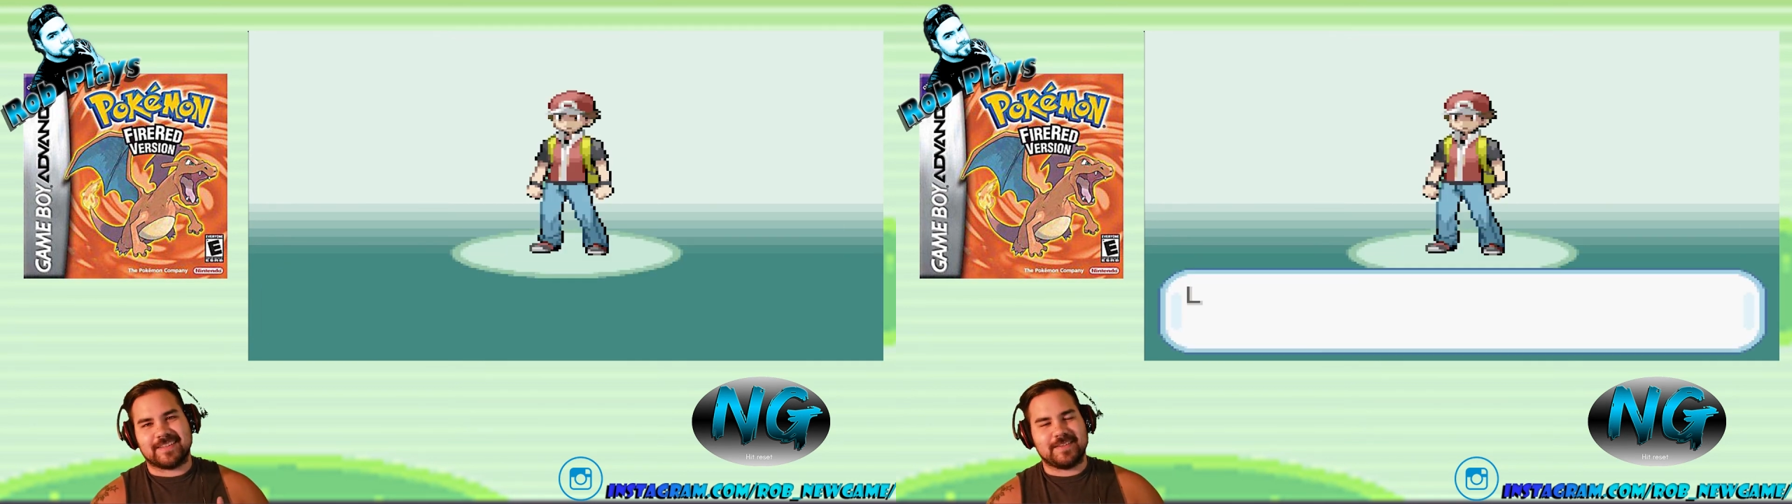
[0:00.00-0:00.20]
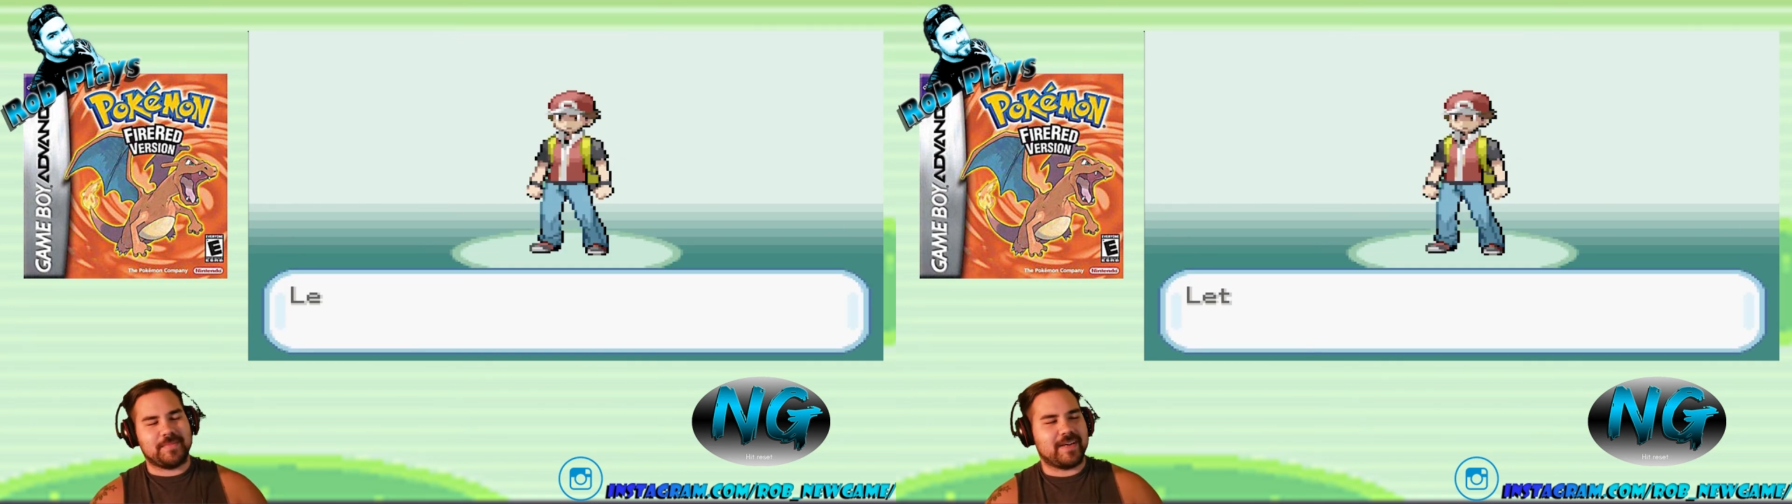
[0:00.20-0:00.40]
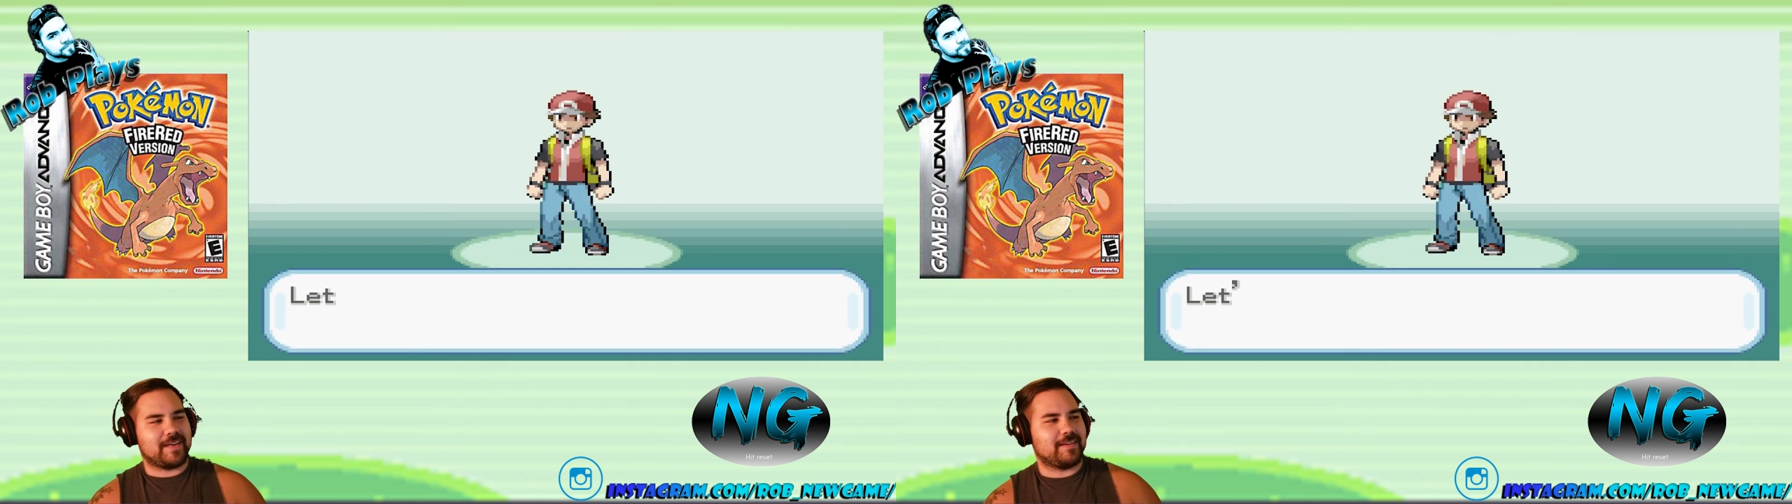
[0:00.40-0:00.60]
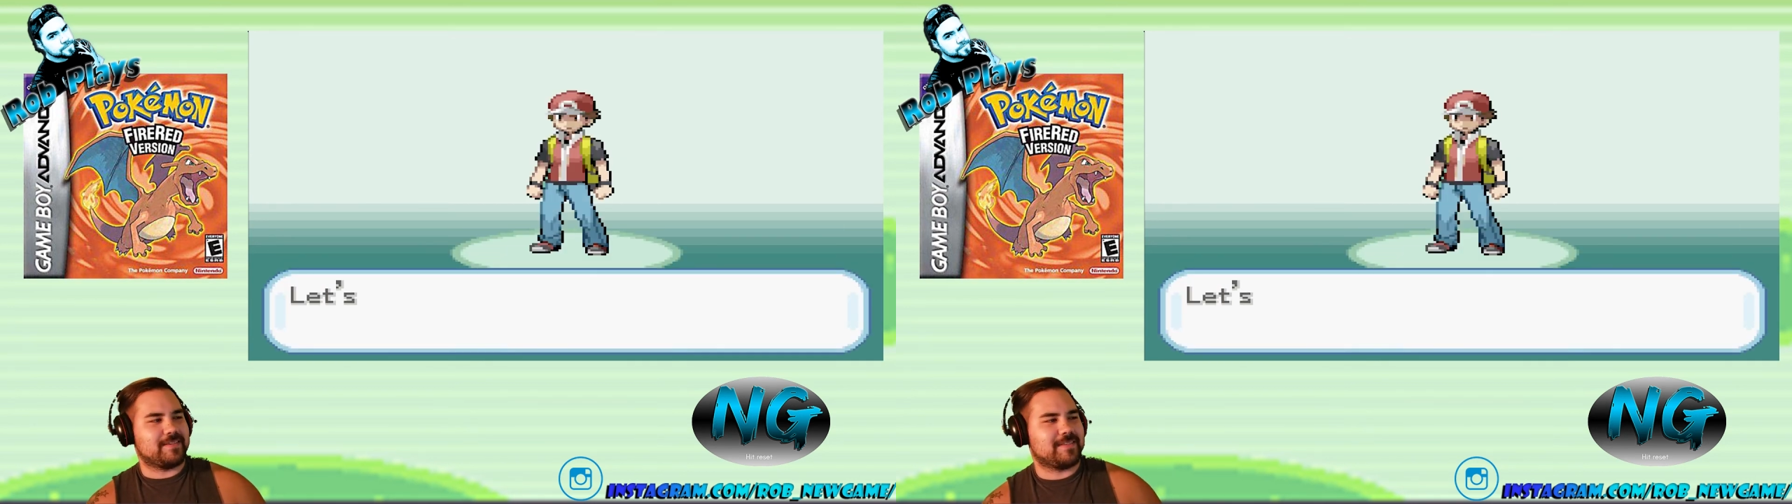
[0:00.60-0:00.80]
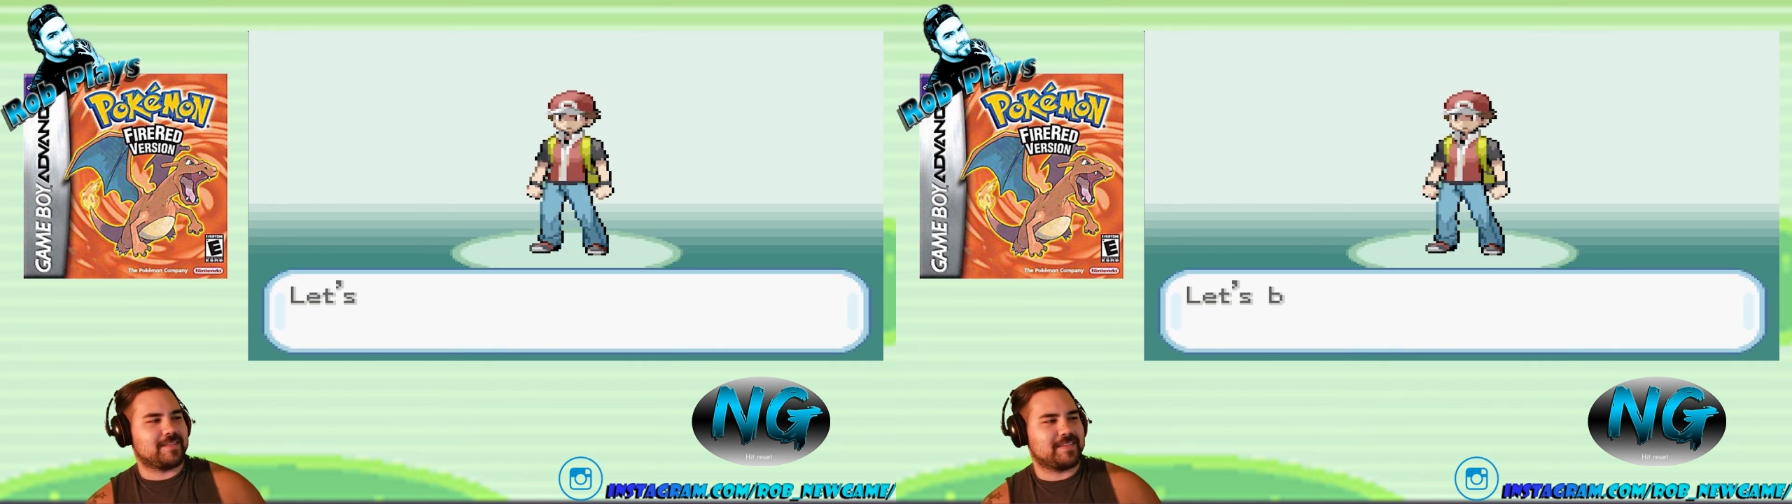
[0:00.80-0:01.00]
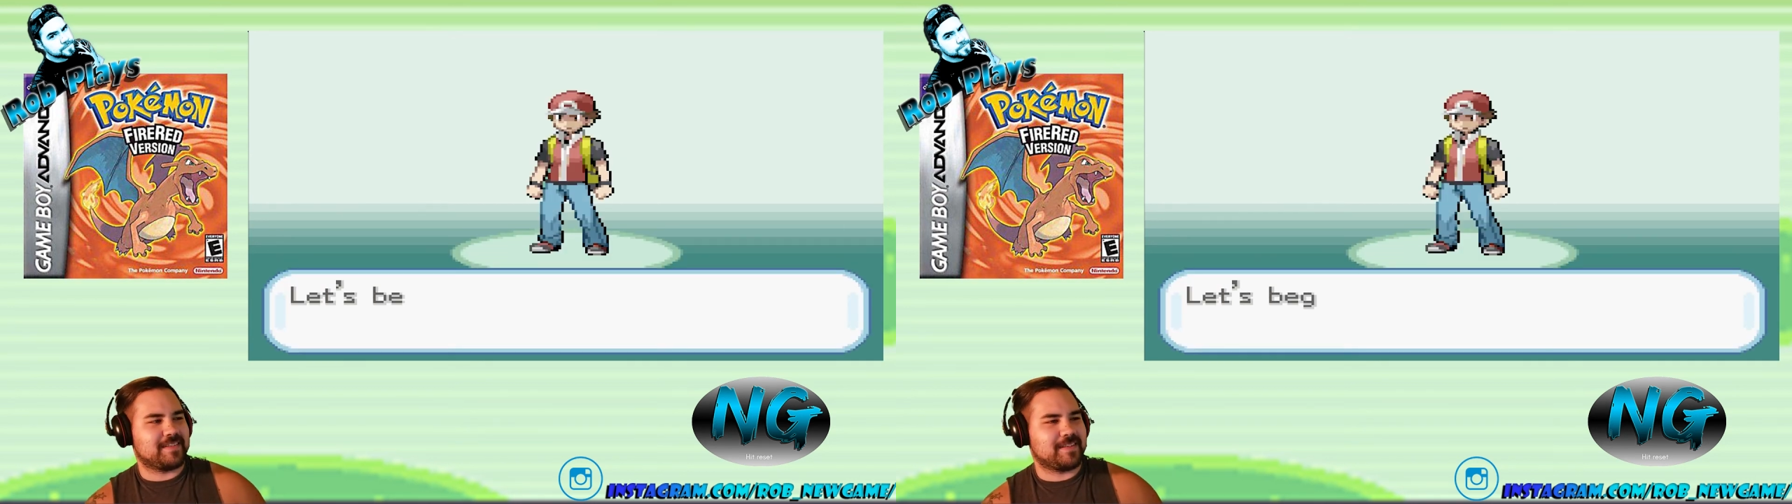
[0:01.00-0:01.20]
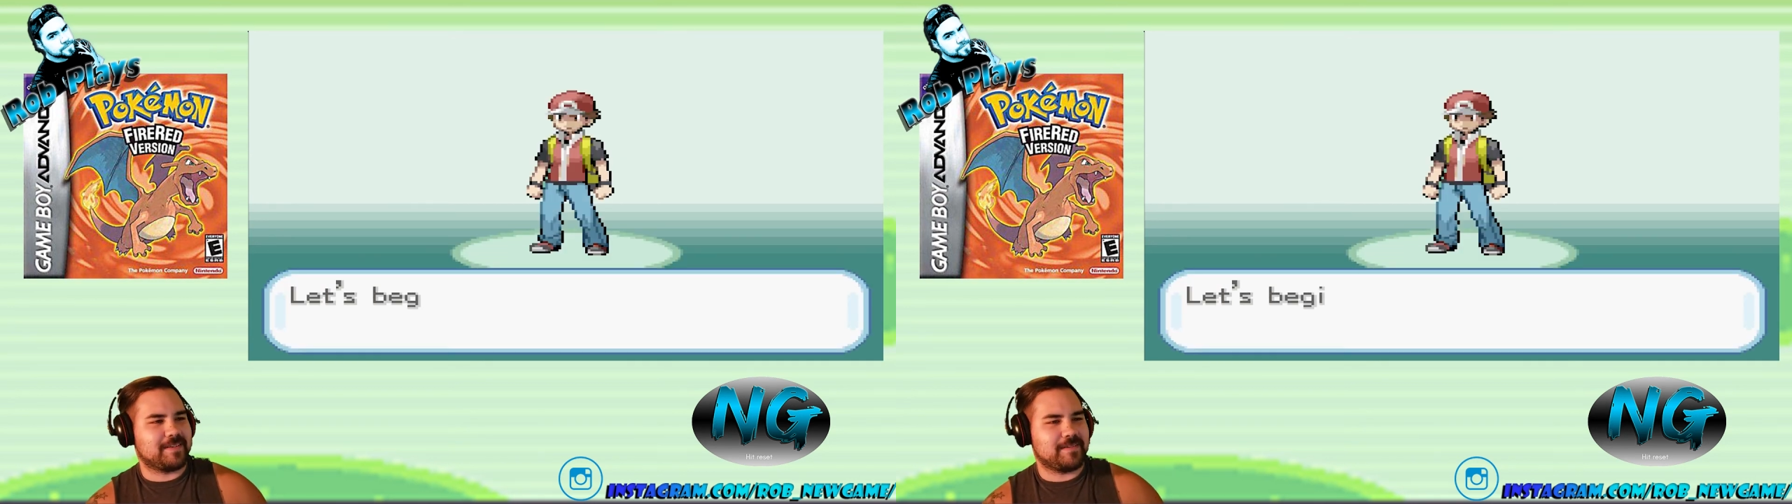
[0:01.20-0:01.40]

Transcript: sitting back and I was just like,